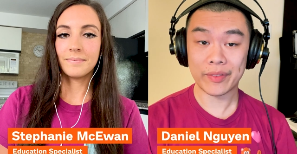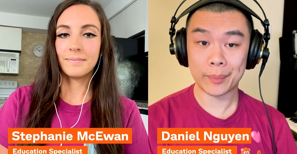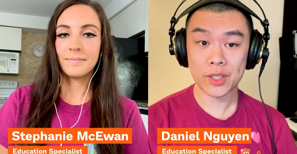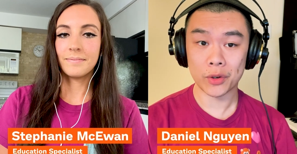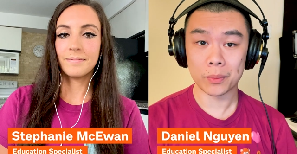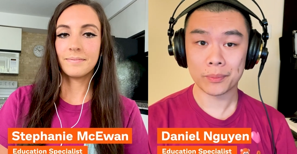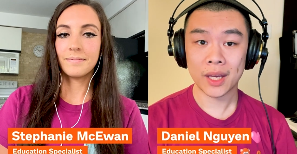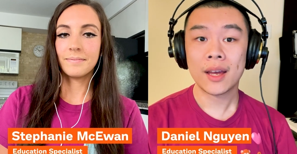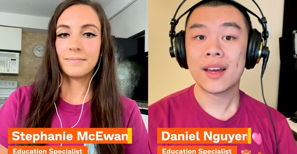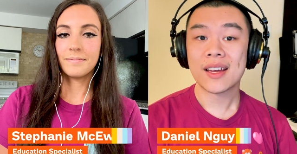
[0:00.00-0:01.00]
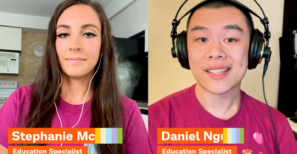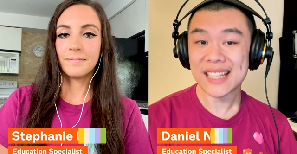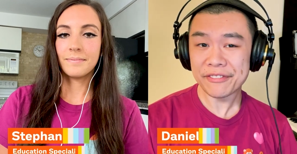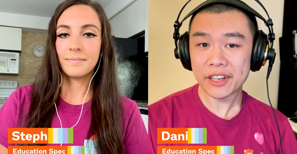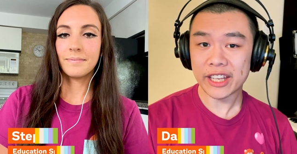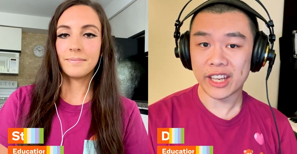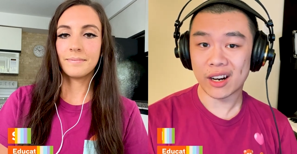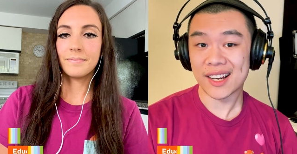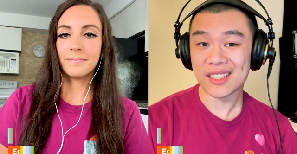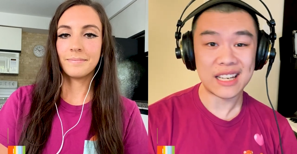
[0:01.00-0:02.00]
Speaker 1: of them too. Stephanie
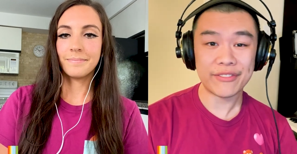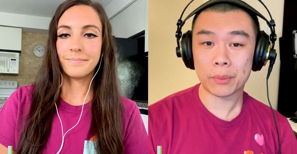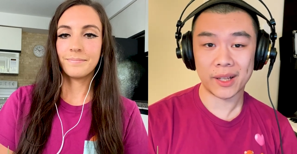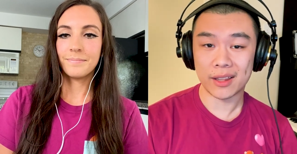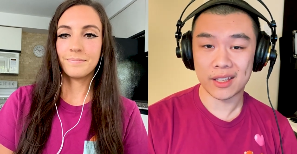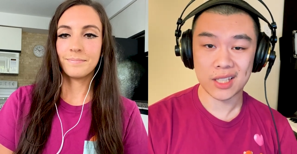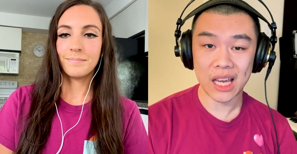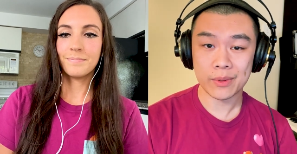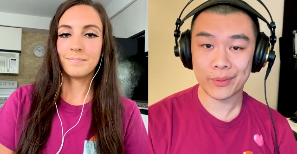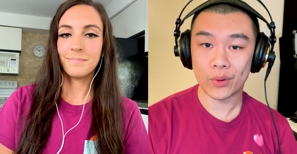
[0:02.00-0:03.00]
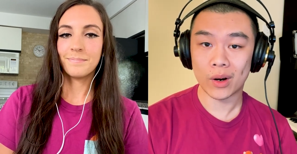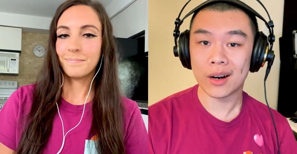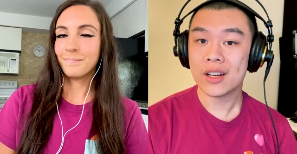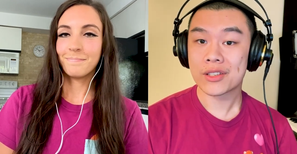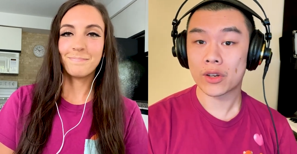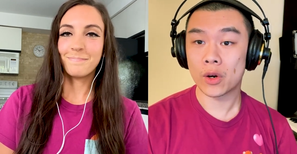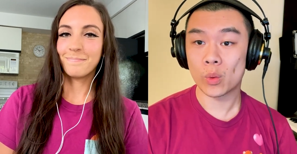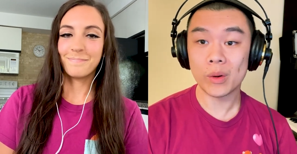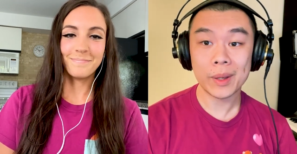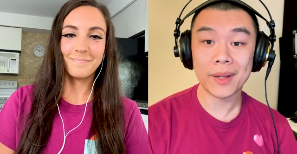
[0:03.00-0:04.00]
here has never played these games before, so
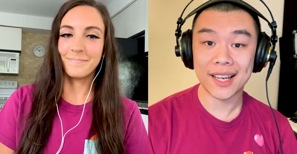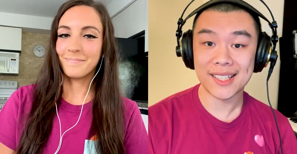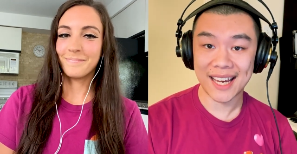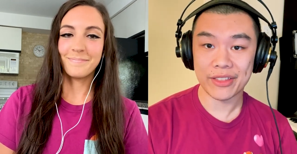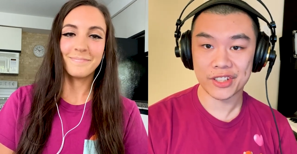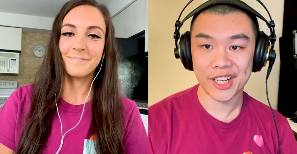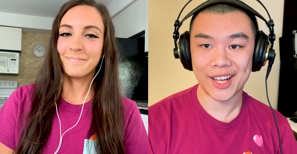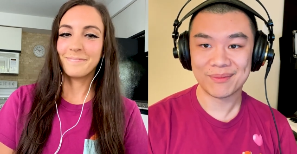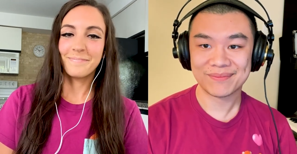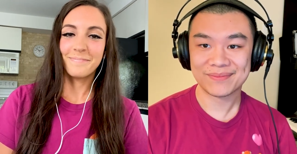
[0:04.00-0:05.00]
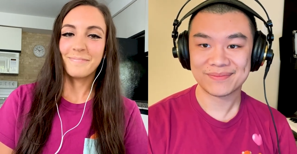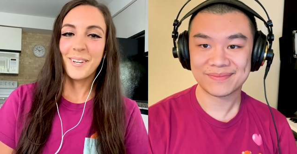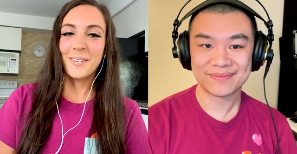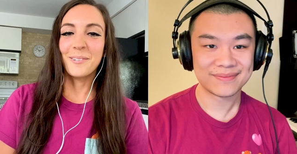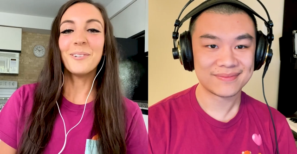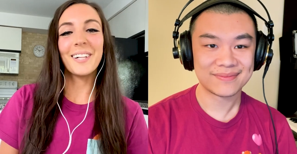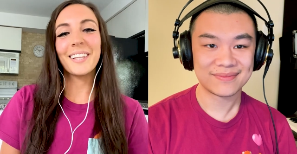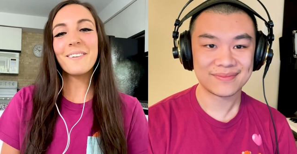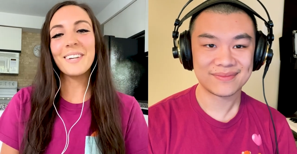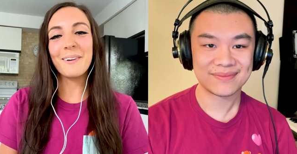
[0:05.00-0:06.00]
we'll be playing together today.
Speaker 2: Cool, I
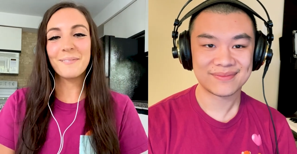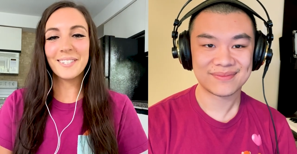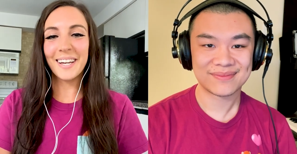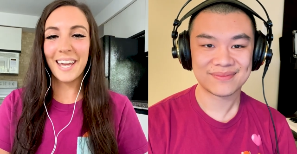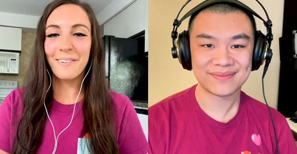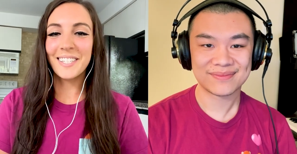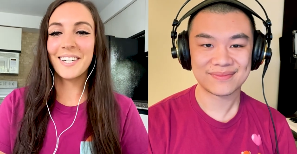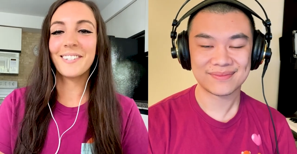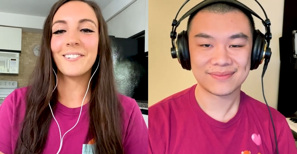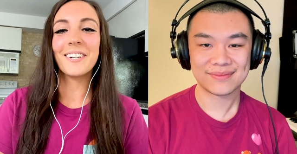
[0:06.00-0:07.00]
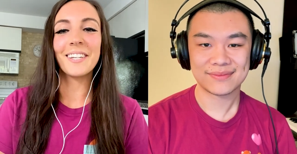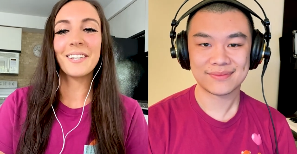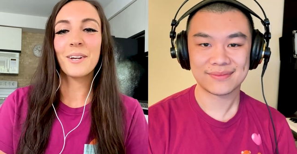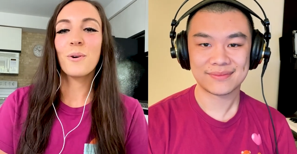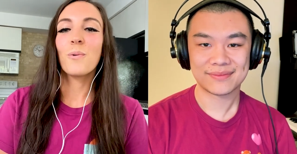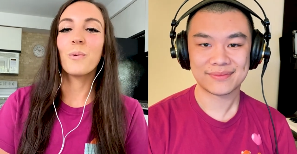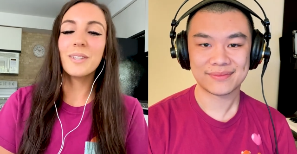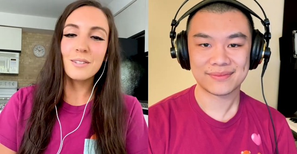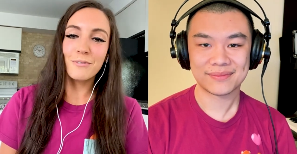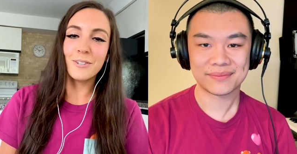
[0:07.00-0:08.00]
love games. I can't wait to get started.
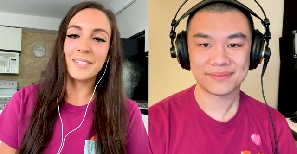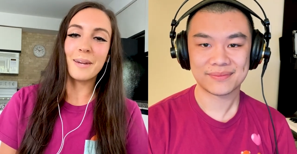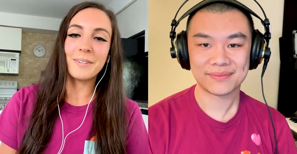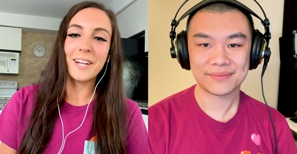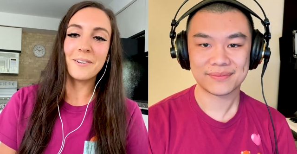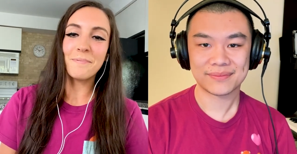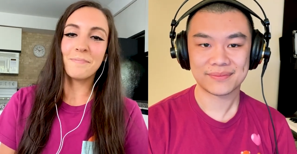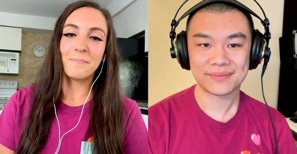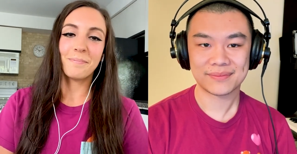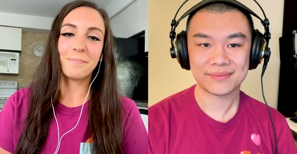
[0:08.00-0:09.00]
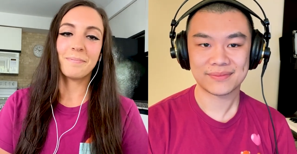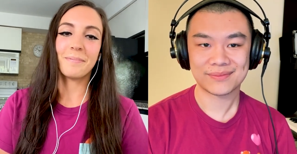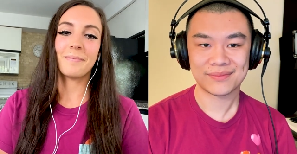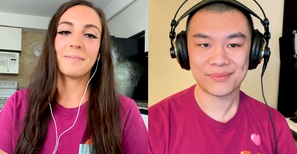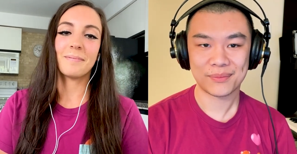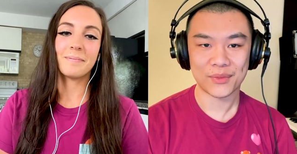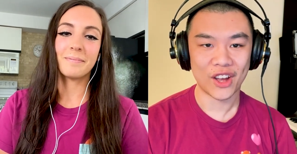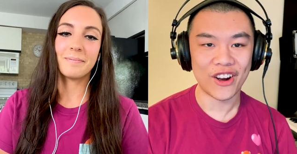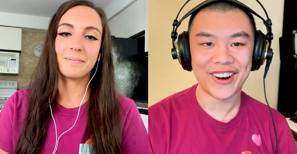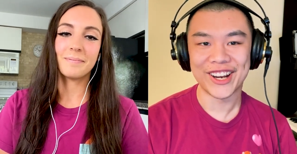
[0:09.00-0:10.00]
What's the first game, Daniel?
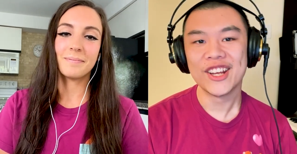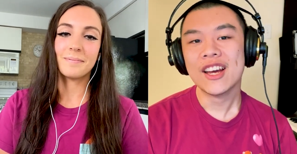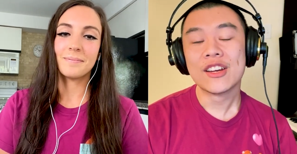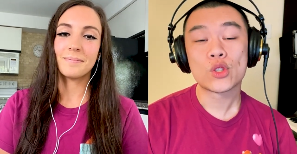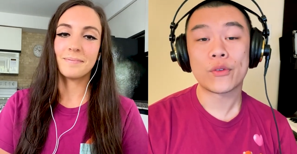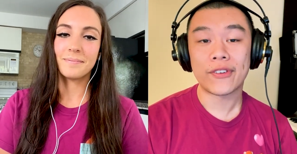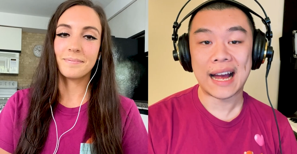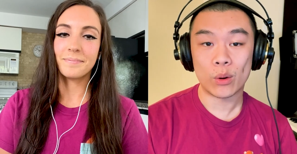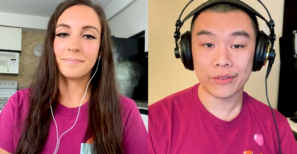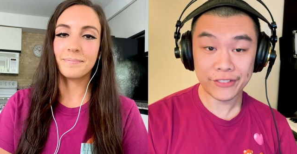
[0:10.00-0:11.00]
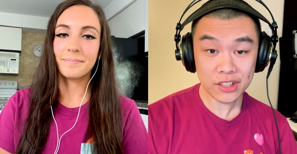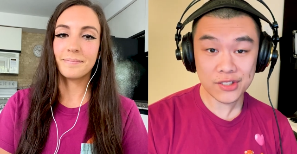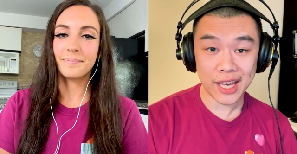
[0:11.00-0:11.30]
Speaker 1: Alright, so for our first